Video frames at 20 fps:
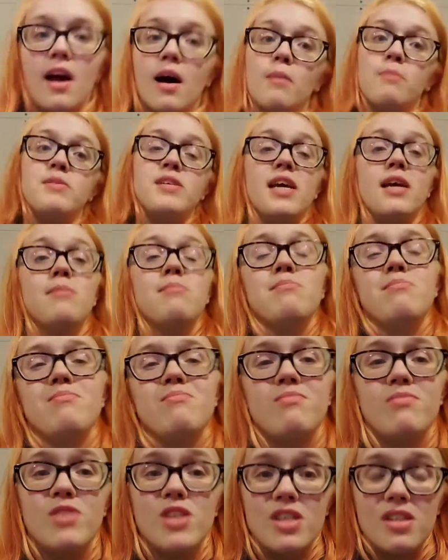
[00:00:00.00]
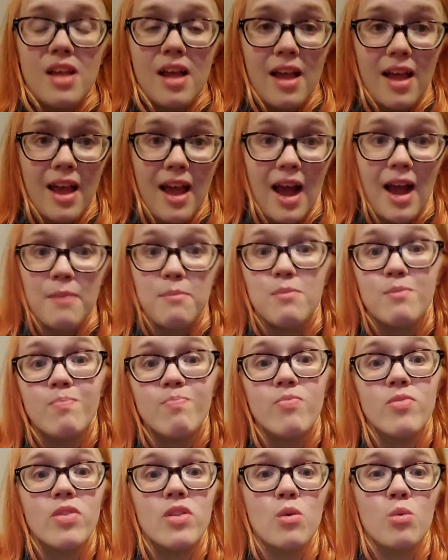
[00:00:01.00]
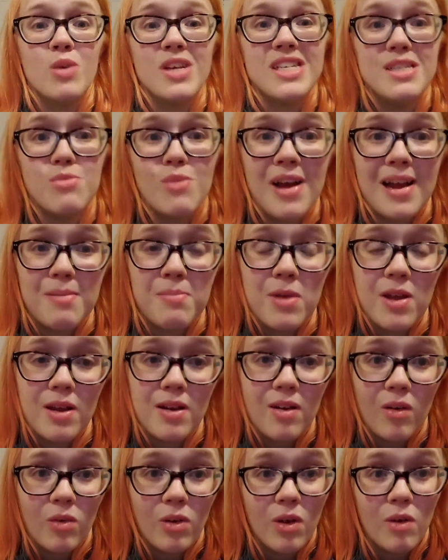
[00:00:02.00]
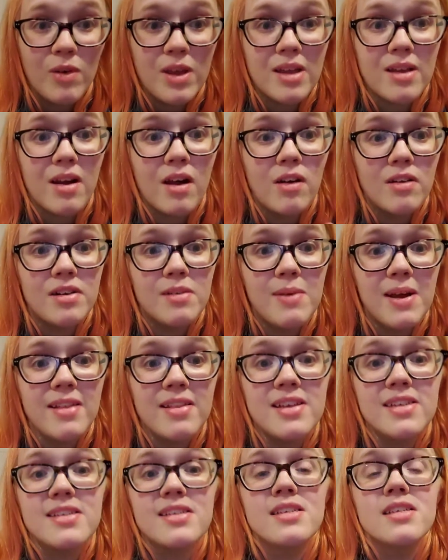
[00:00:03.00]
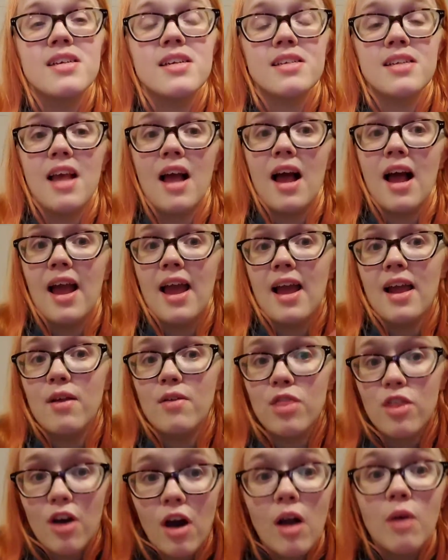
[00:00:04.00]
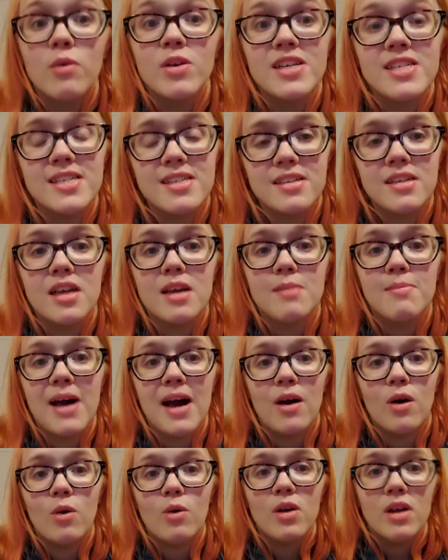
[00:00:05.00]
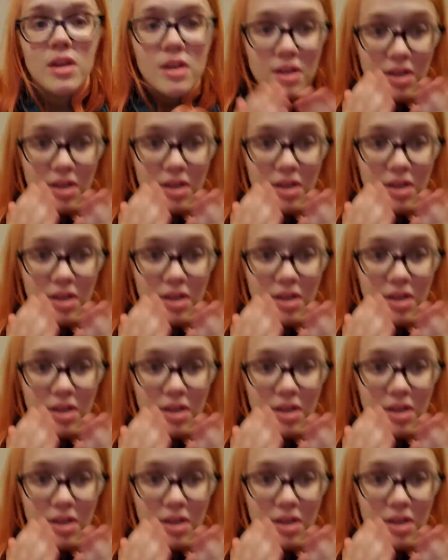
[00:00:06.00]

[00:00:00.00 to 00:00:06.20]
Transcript: update. The reason why I'm going on about this is because I had a thought recently about